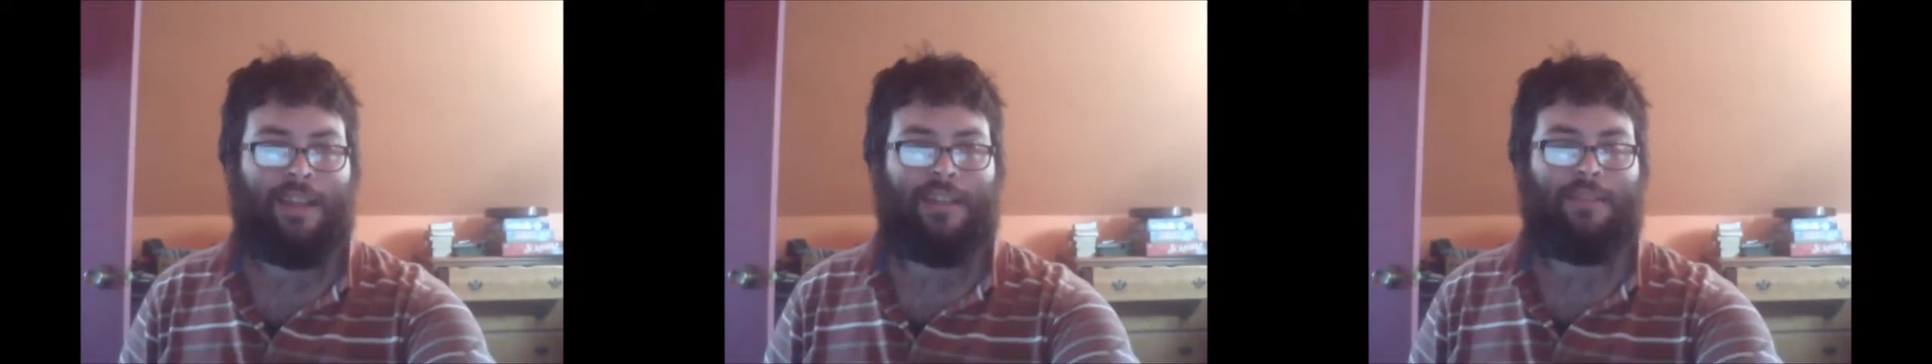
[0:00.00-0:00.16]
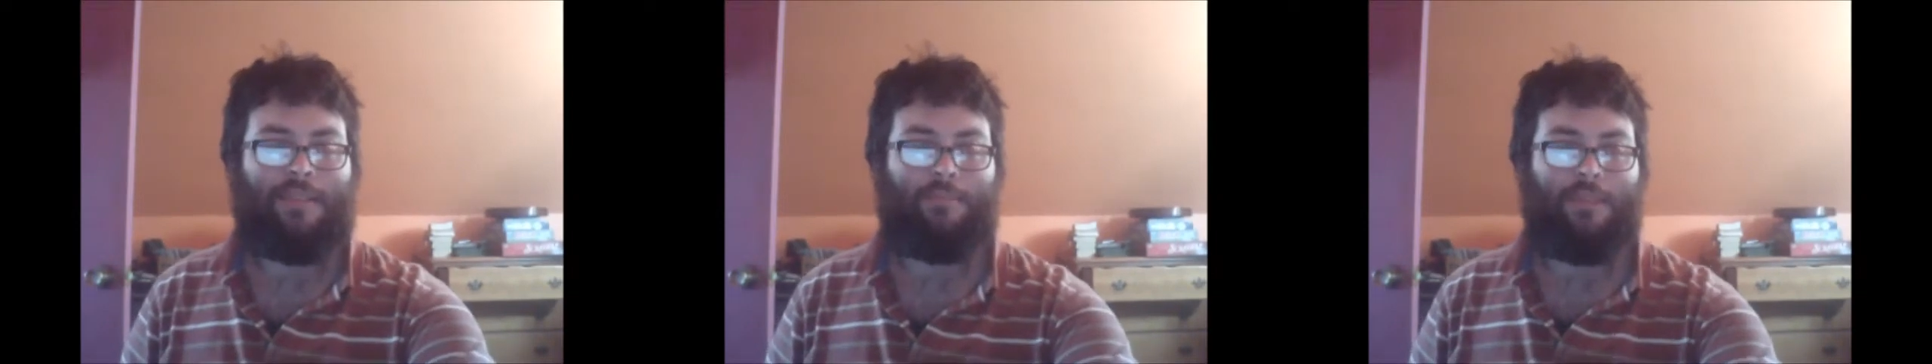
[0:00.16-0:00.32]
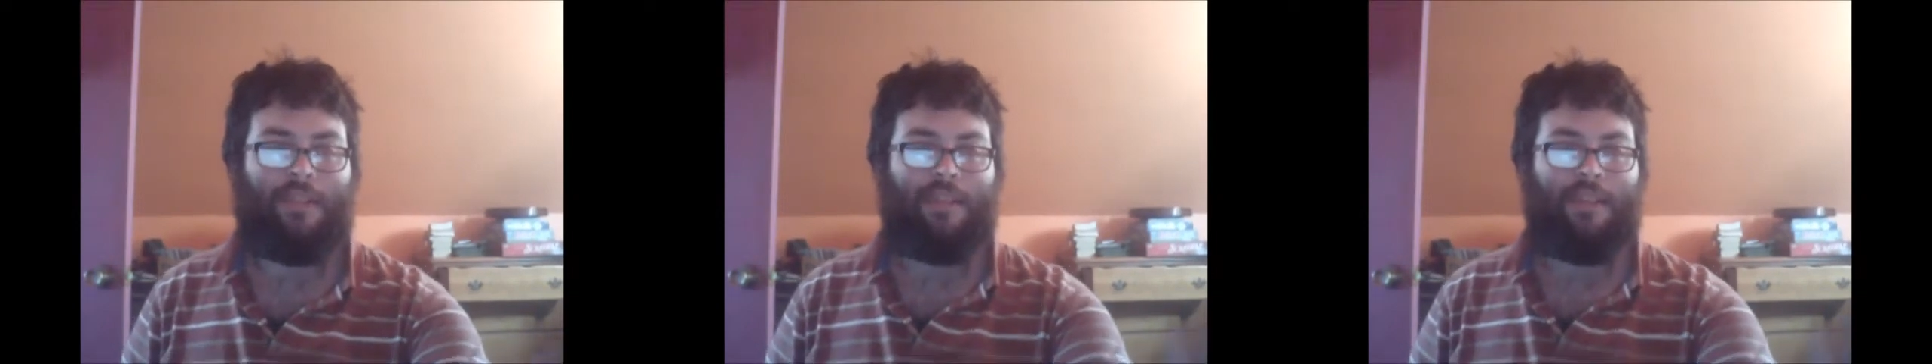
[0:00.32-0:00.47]

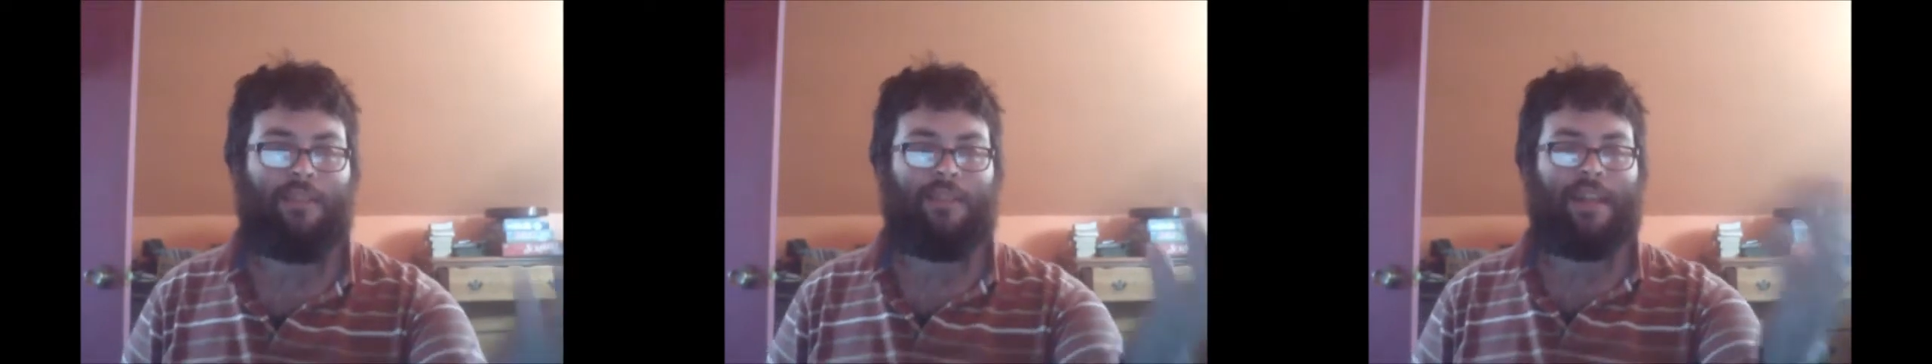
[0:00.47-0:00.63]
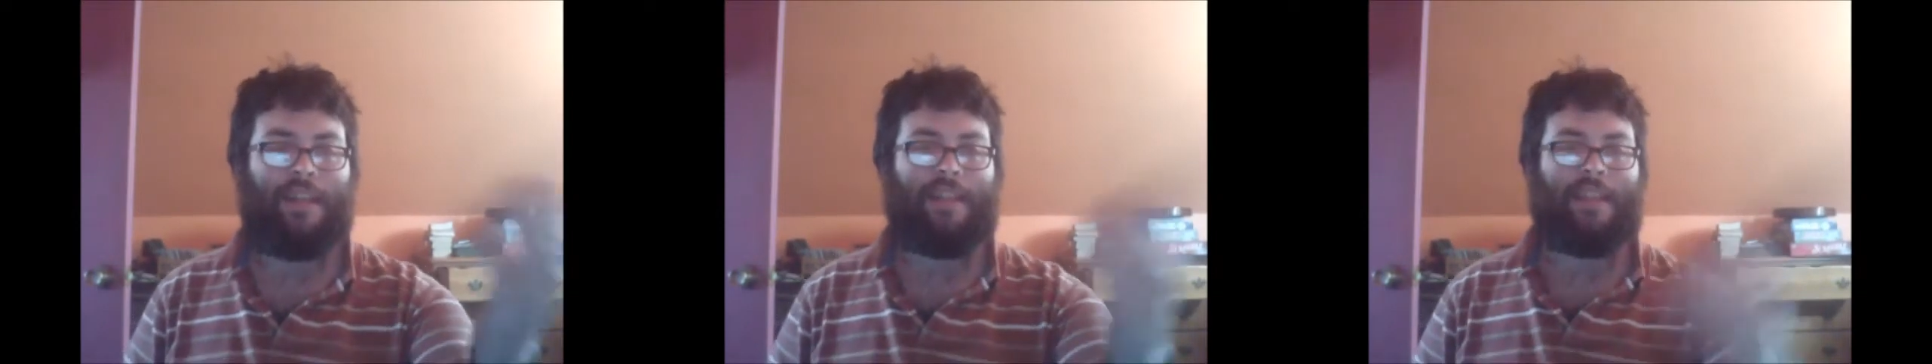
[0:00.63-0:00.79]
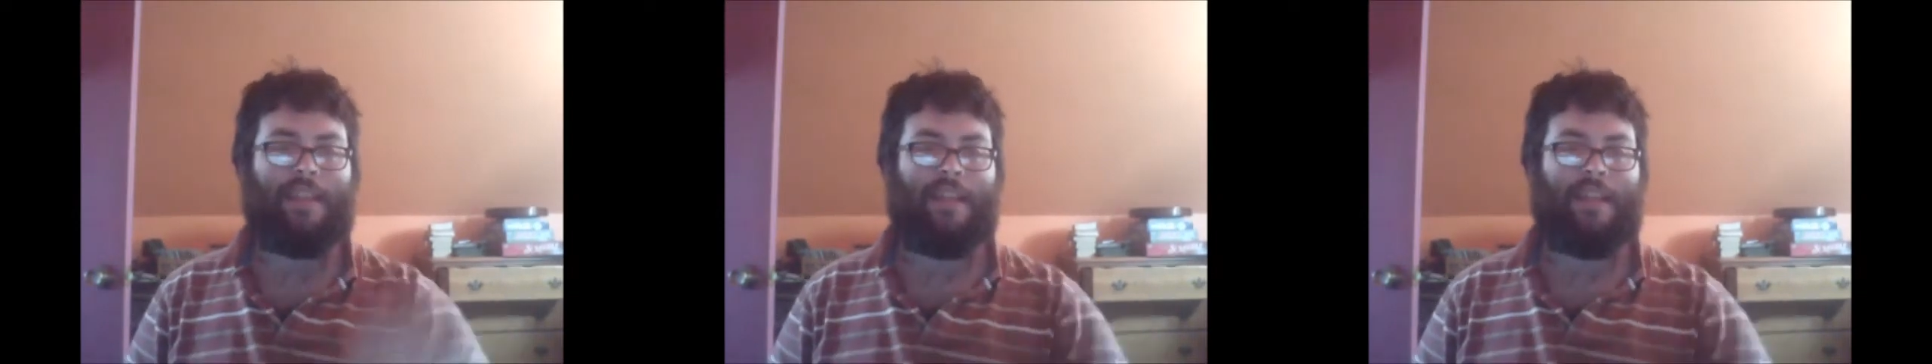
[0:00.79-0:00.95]
It's probably
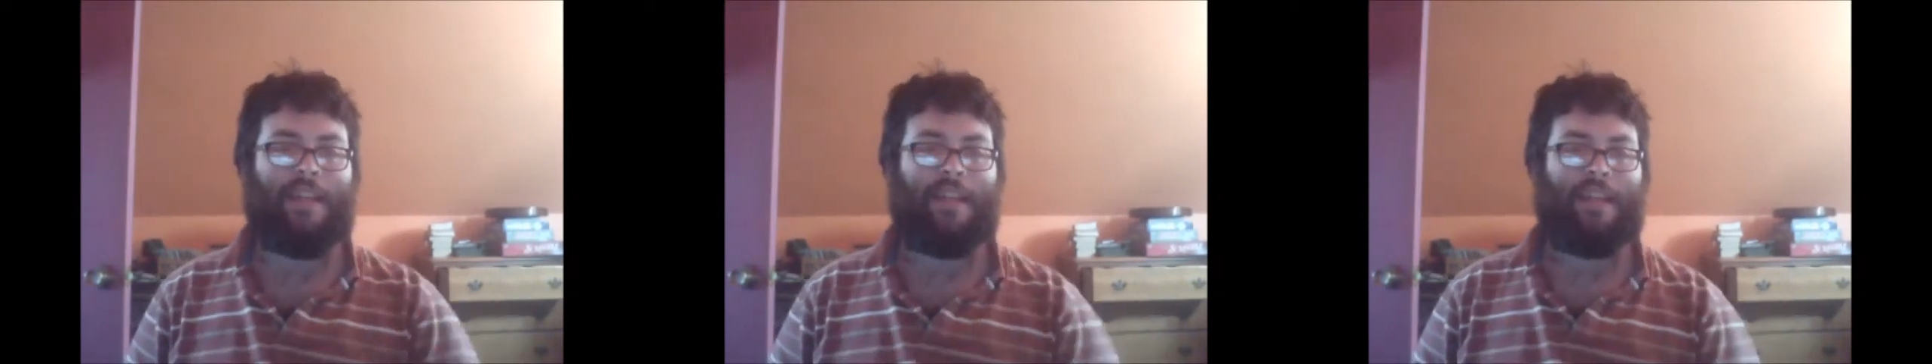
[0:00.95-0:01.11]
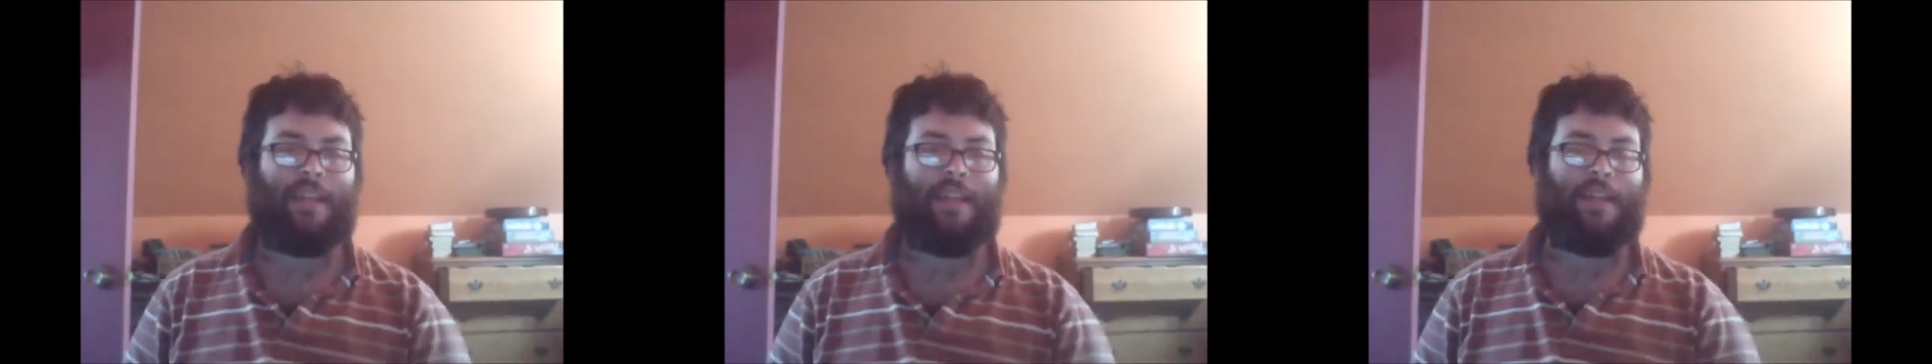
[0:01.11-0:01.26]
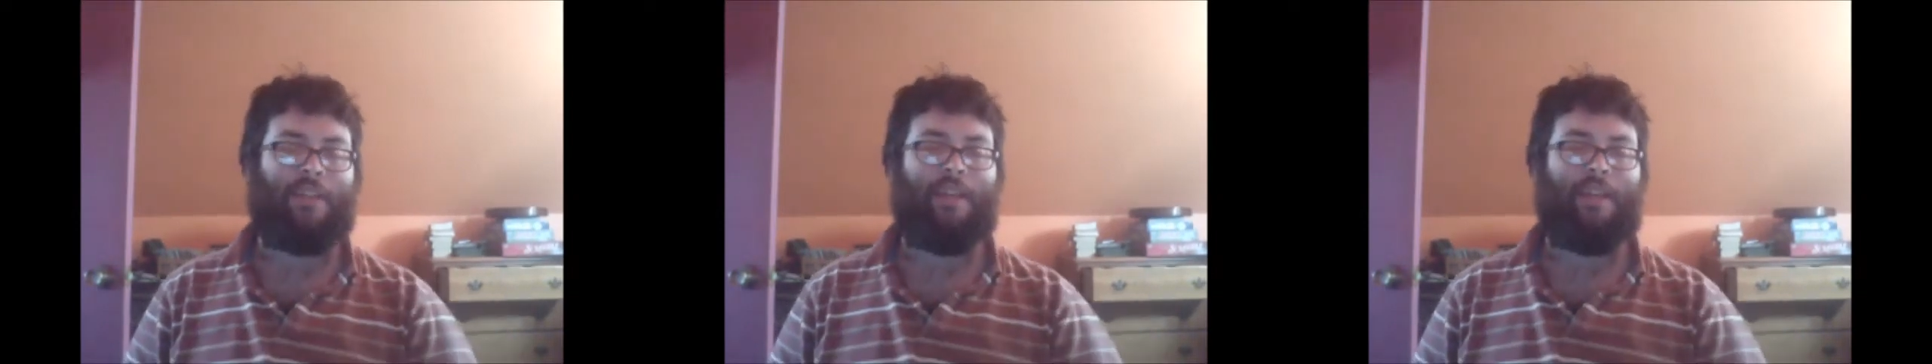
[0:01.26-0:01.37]
like the